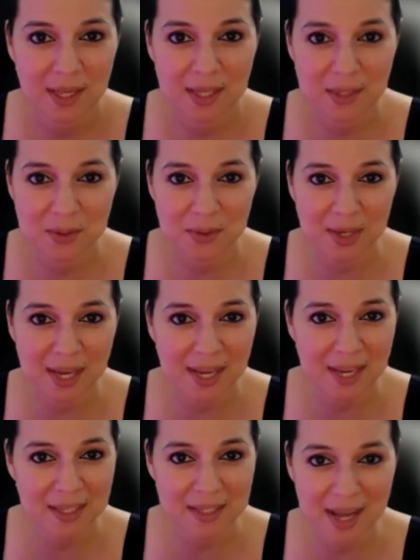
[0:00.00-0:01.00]
It's
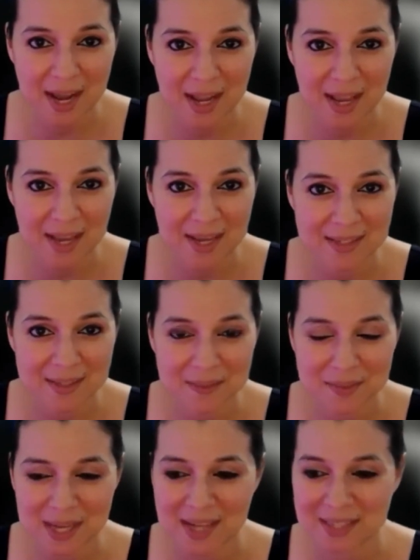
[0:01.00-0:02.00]
okay. You got Ace.
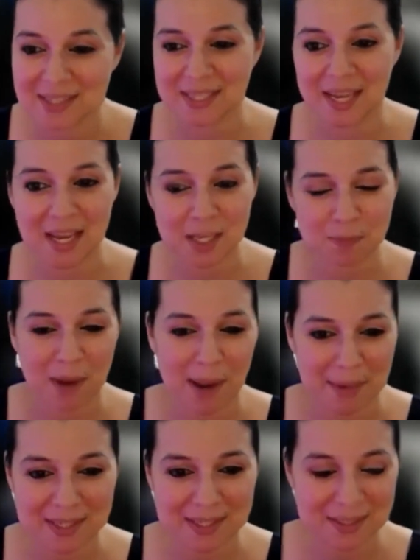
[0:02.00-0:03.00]
Sometimes it's Ace by
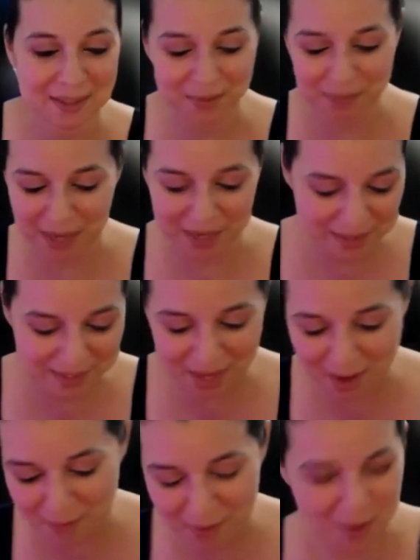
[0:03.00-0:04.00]
my, you know, by
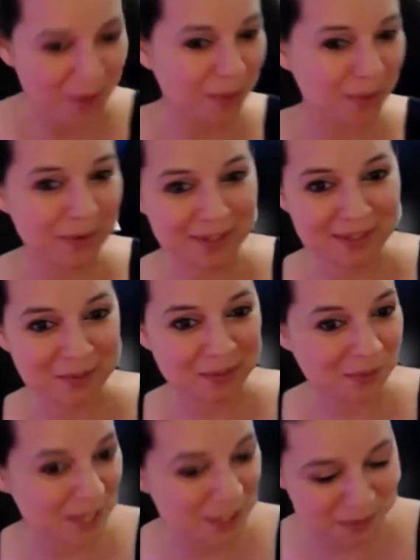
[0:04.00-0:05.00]
herself, or it's
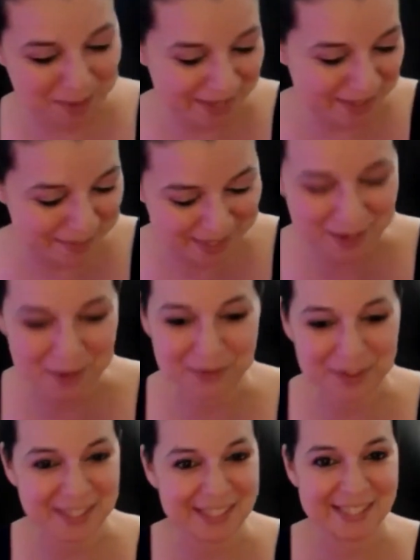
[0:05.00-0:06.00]
Rich by himself.
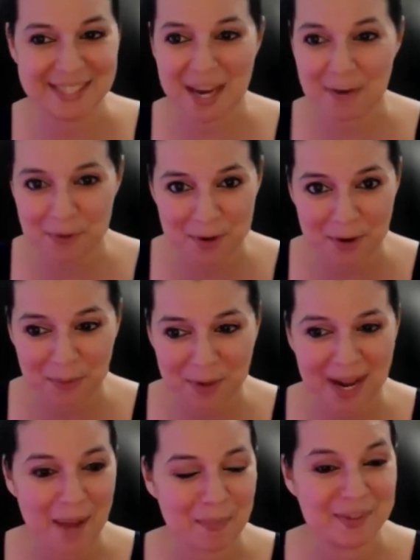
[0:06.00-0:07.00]
You just never know what
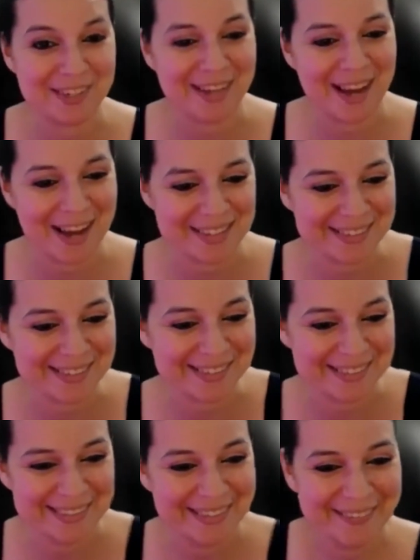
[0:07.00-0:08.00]
happens on the hot seat,
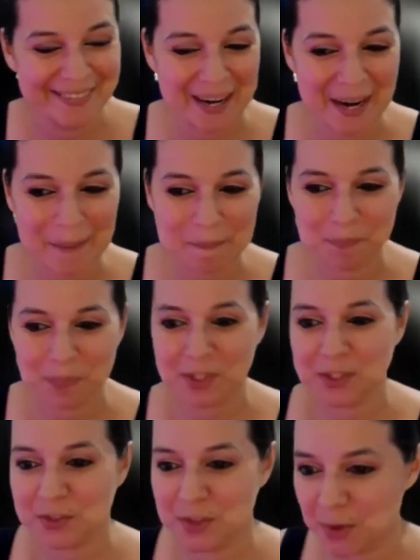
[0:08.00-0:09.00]
right?
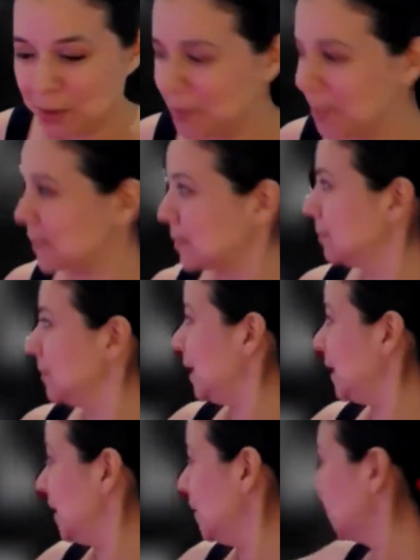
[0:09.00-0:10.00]
So let me get some
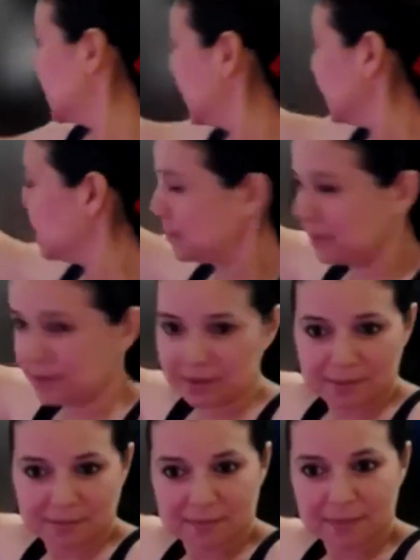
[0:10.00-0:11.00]
lighting over here because
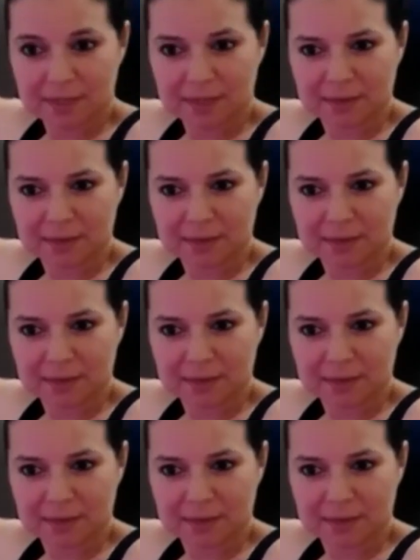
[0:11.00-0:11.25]
I got a